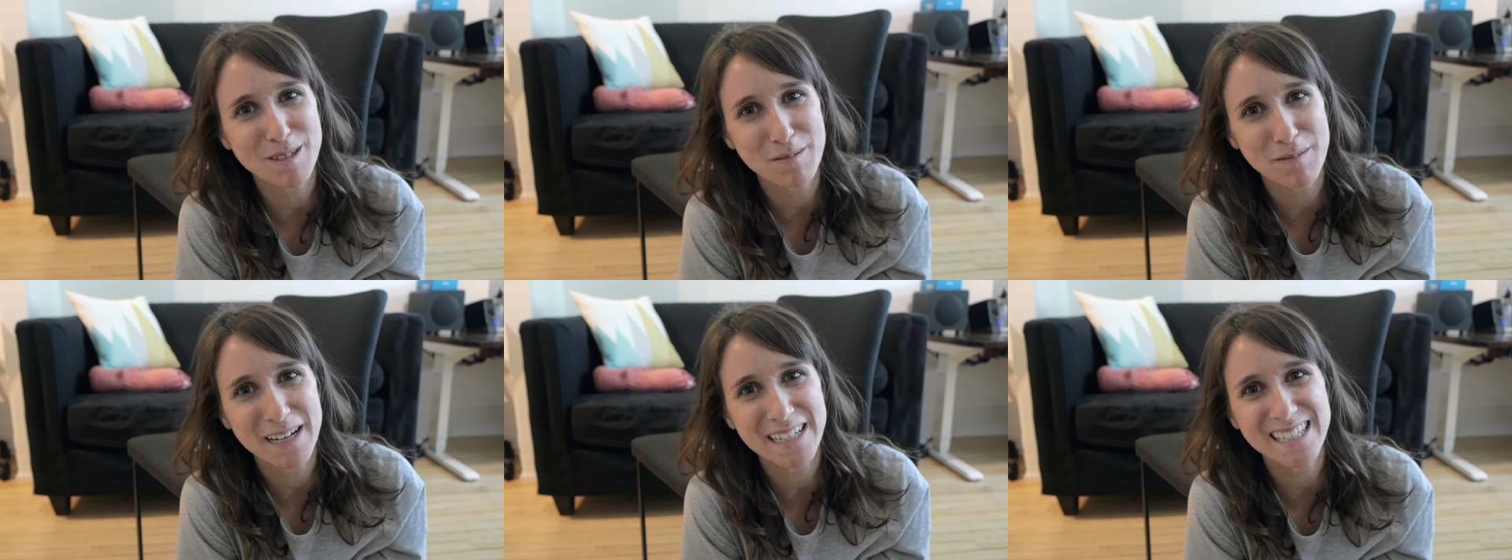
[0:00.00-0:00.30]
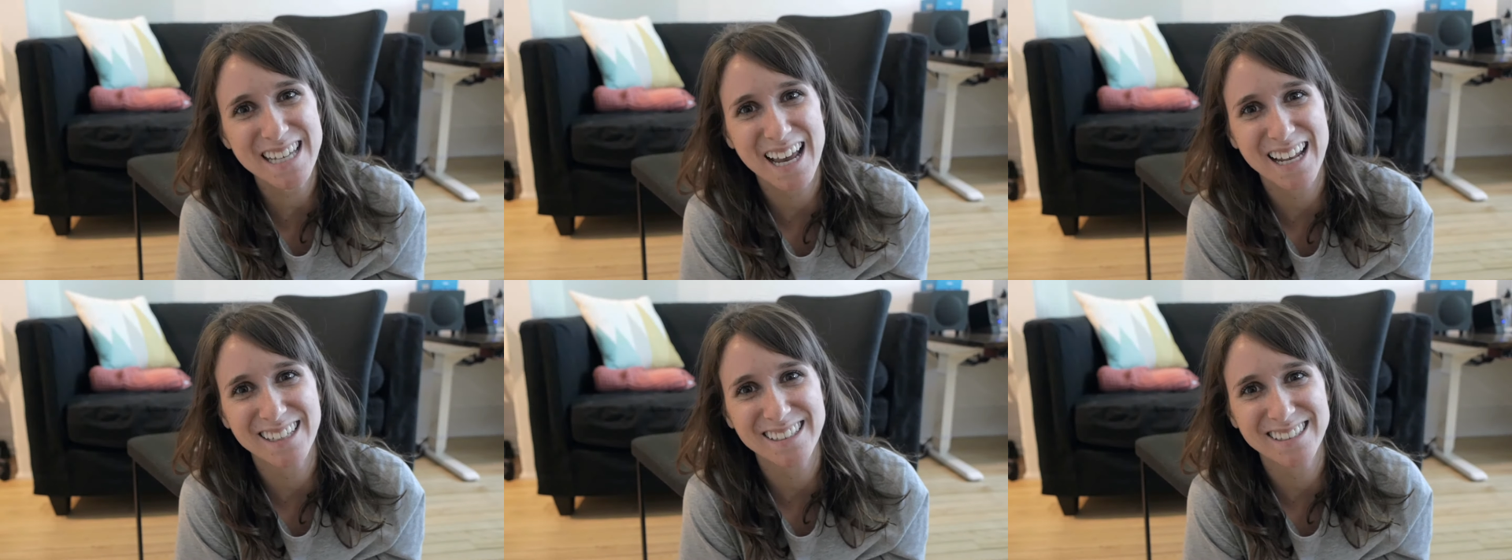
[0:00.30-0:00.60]
to my
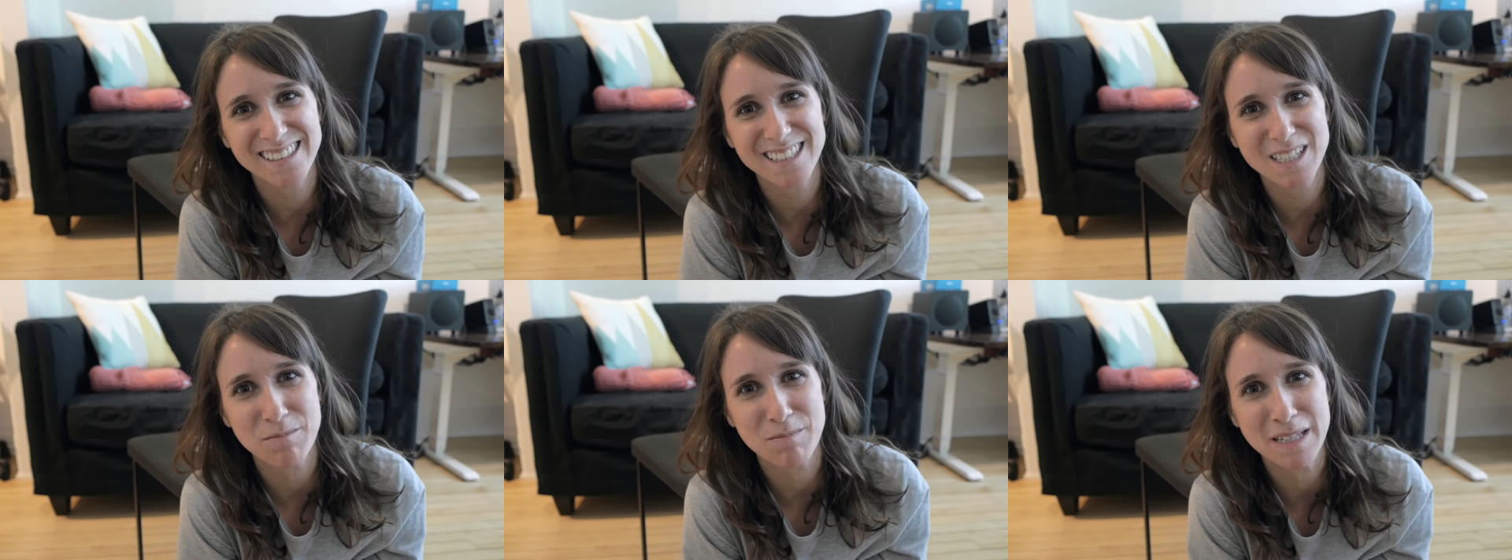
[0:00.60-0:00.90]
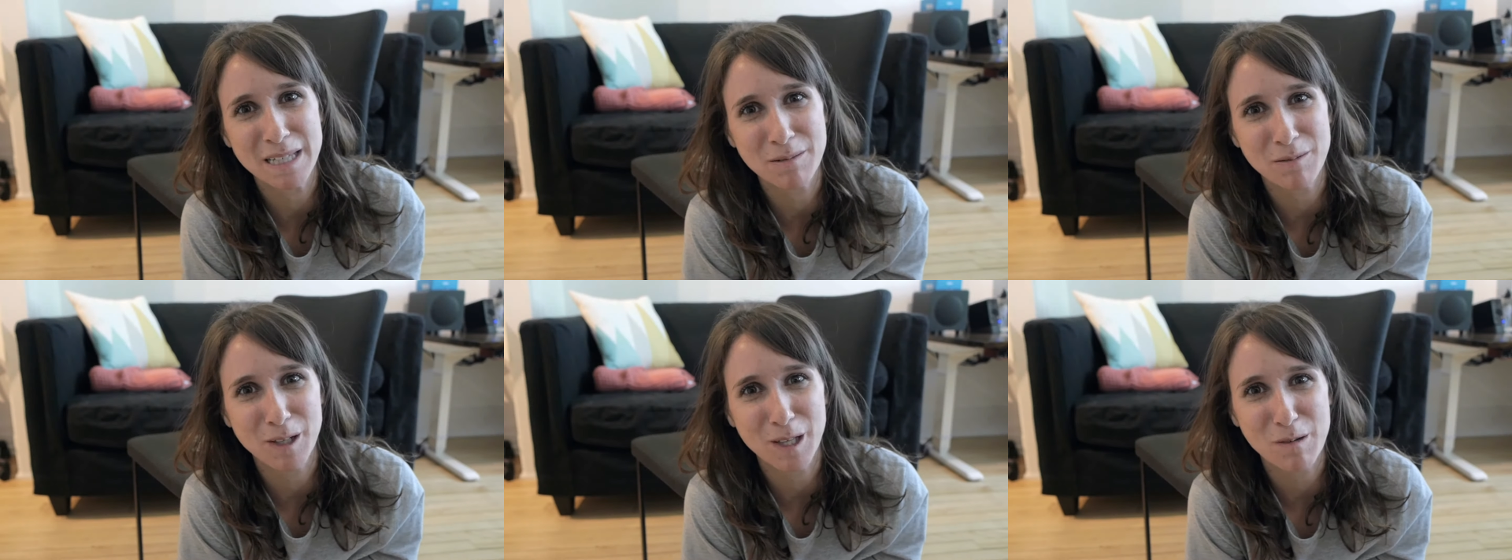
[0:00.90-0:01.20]
channel, The
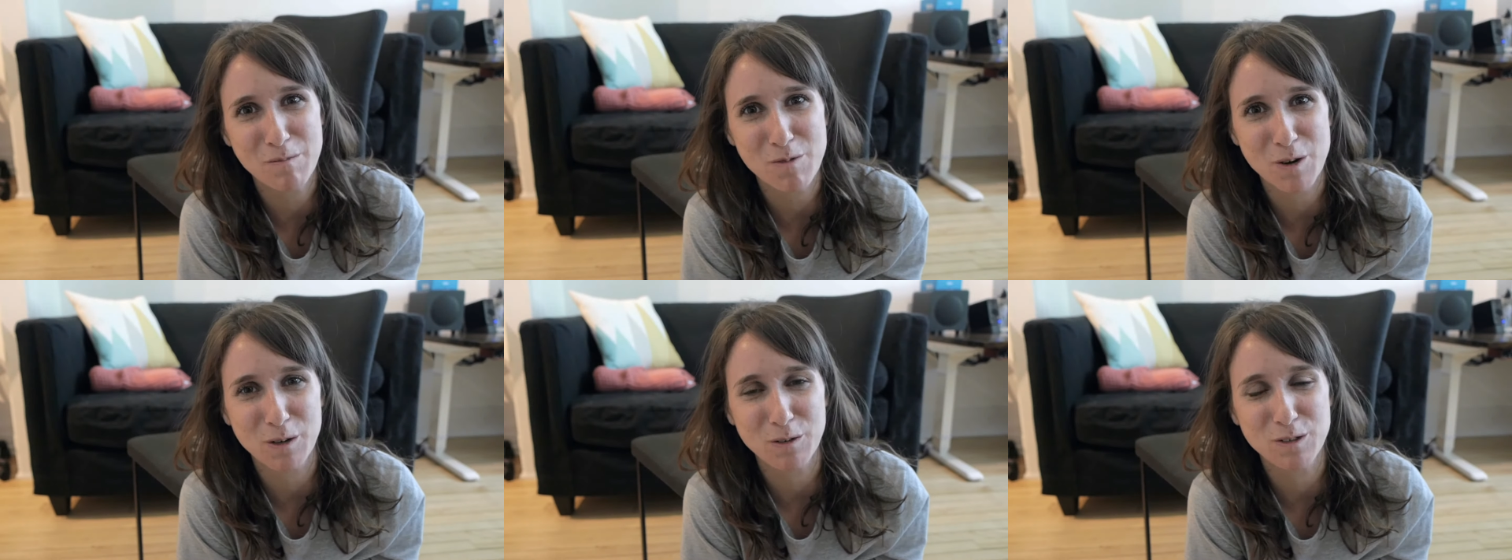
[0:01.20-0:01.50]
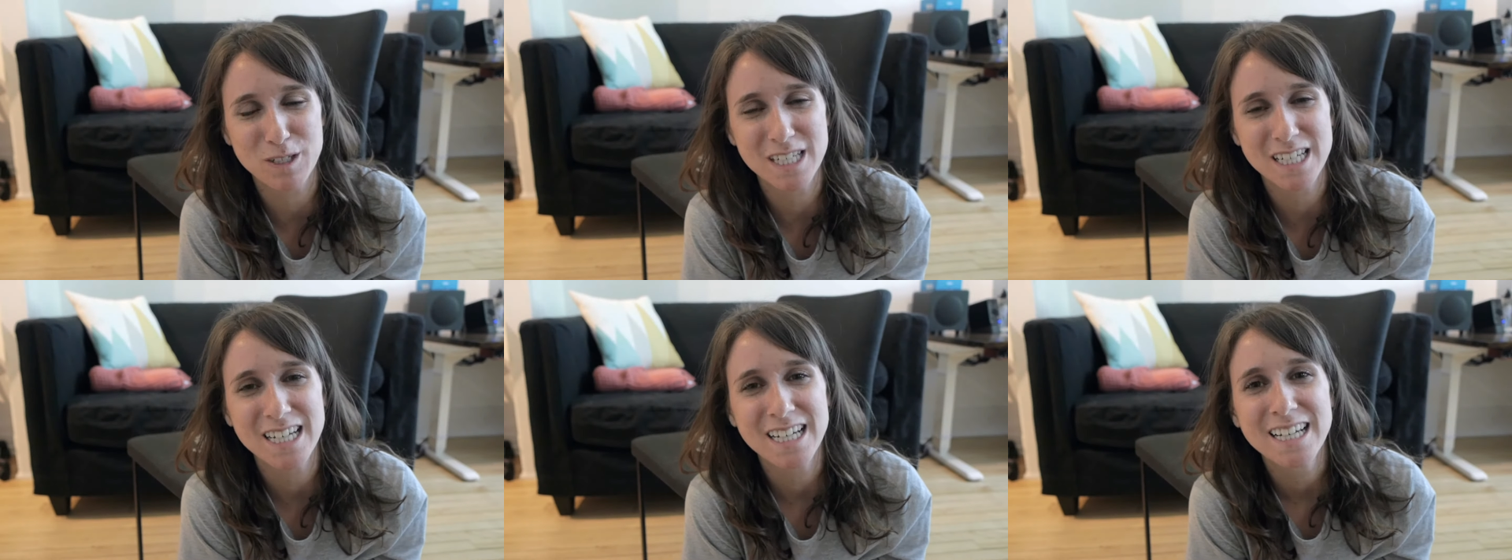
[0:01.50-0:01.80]
Minimal
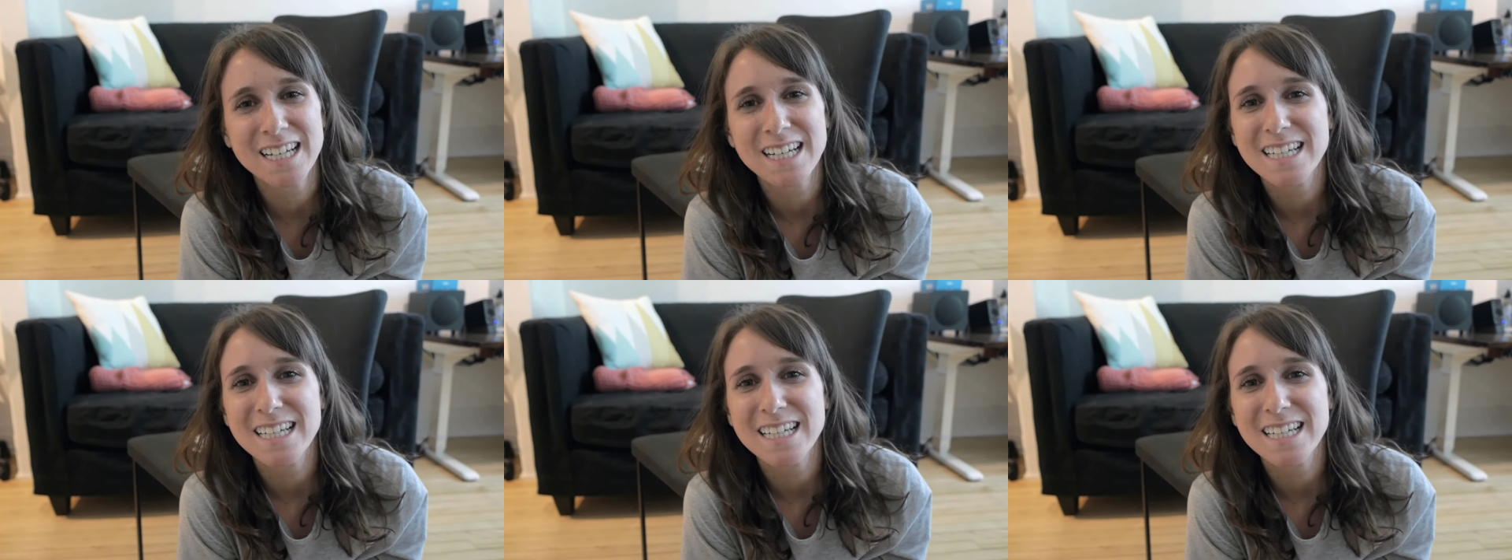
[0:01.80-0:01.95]
Approach.